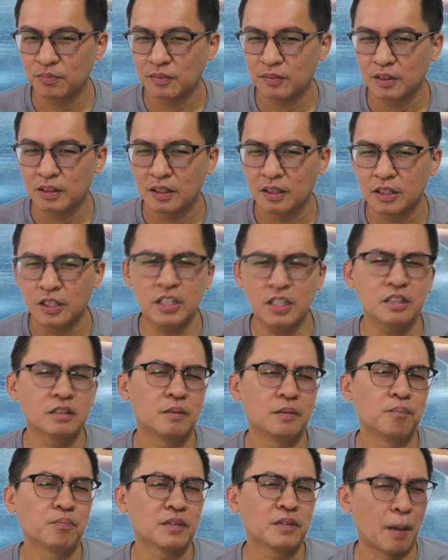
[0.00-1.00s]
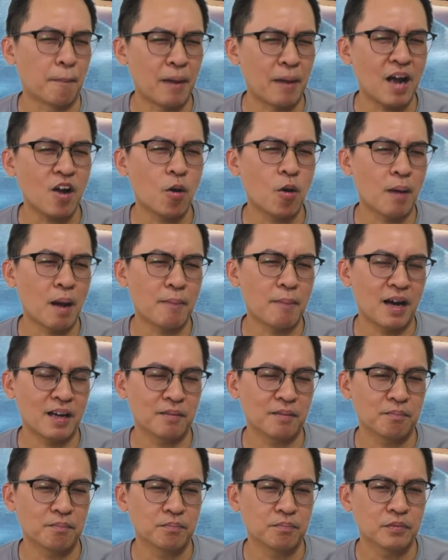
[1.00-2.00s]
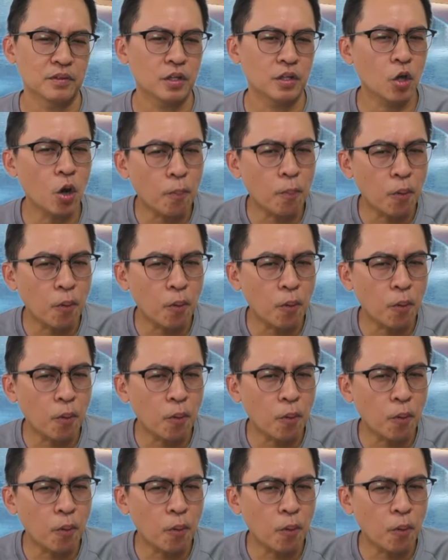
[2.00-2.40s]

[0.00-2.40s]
Here, can buy or buy. It all boils